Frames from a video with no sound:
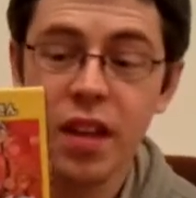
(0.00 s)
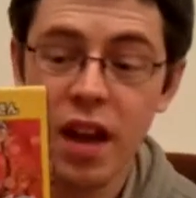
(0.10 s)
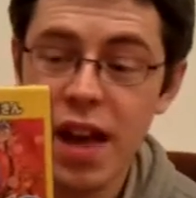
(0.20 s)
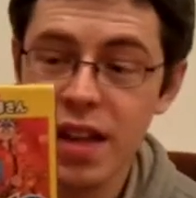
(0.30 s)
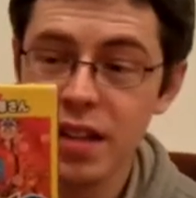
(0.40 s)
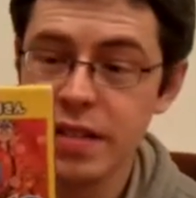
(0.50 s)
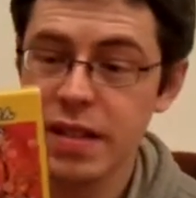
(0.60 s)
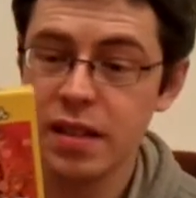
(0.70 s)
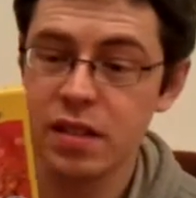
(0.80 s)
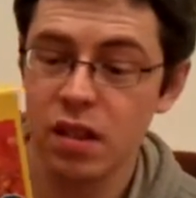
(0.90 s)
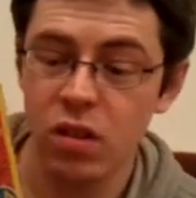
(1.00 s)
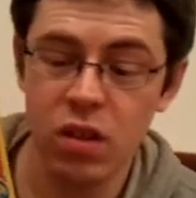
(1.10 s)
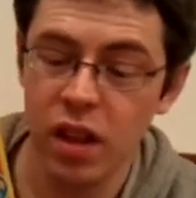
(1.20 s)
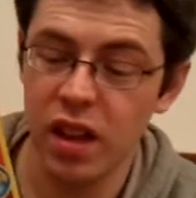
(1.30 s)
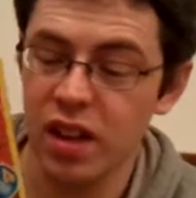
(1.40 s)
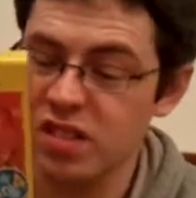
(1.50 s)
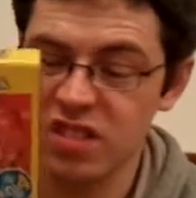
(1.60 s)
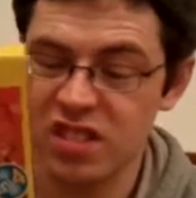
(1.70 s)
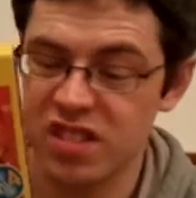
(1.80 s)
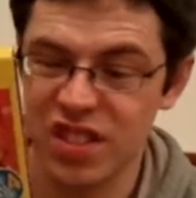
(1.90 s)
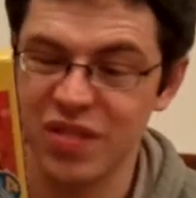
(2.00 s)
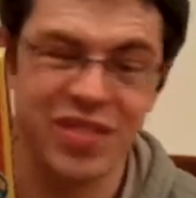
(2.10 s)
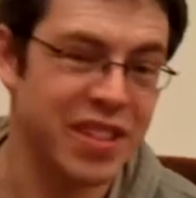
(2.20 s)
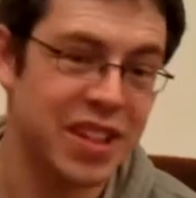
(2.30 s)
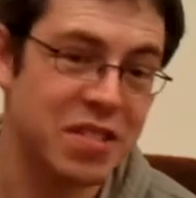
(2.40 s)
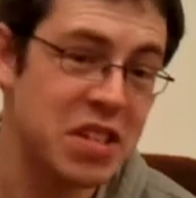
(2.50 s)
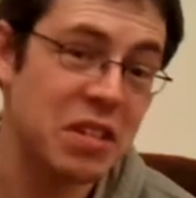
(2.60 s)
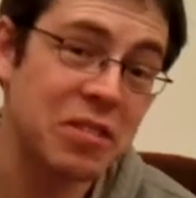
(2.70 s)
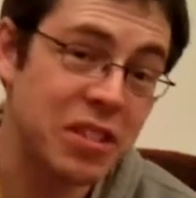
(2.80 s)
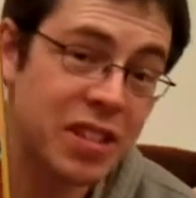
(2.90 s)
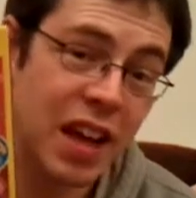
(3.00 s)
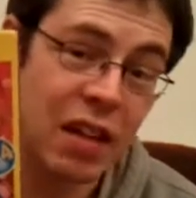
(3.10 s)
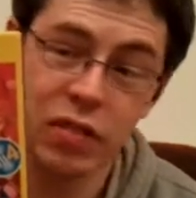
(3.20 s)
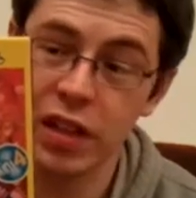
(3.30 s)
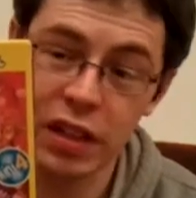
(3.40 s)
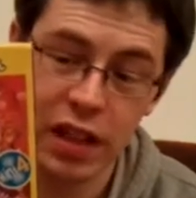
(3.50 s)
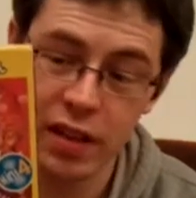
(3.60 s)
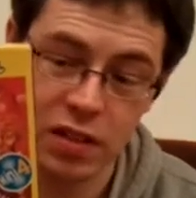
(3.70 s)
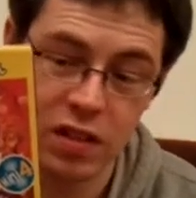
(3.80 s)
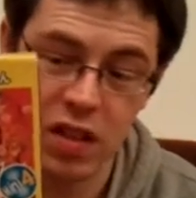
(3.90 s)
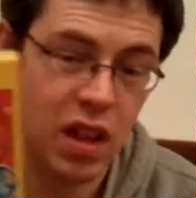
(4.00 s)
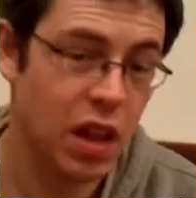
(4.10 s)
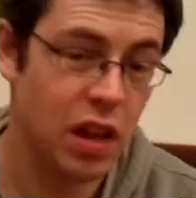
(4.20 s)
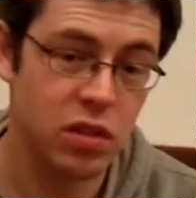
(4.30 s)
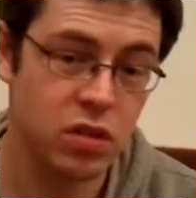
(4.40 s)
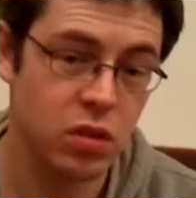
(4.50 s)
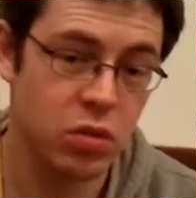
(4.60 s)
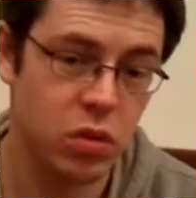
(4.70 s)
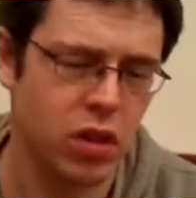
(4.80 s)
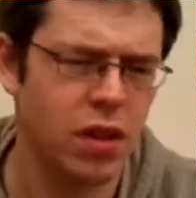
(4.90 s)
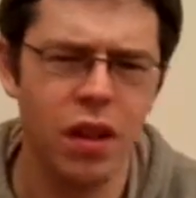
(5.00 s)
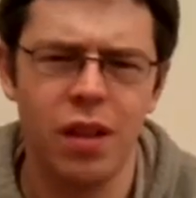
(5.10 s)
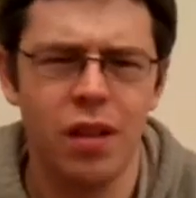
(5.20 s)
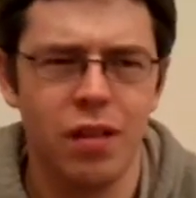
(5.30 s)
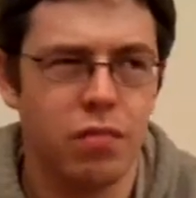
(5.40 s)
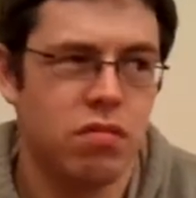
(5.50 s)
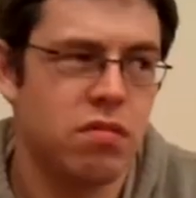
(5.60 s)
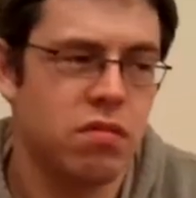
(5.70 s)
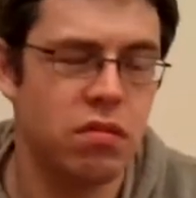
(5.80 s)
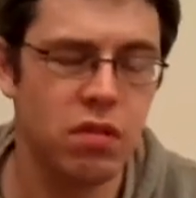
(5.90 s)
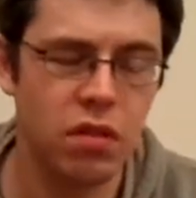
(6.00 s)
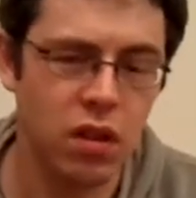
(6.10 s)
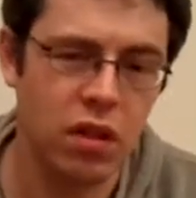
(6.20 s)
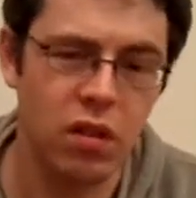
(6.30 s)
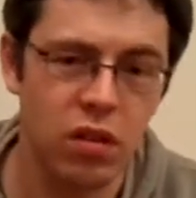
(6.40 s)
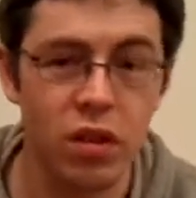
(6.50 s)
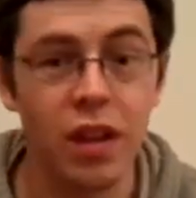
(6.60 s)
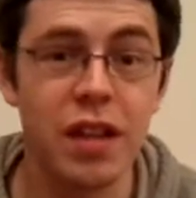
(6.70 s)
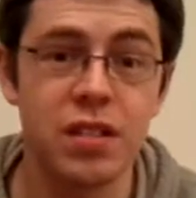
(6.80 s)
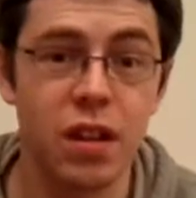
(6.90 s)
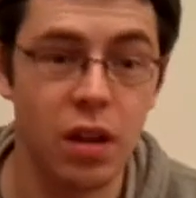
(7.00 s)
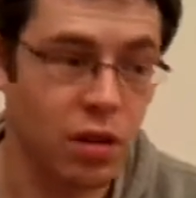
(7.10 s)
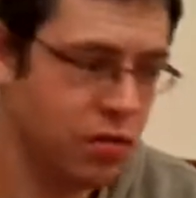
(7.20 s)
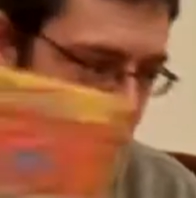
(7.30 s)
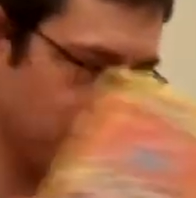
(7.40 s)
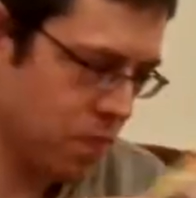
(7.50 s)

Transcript: And I says, okay, that's just something different to have in the collection. And at £2, I don't know, less than a coffee.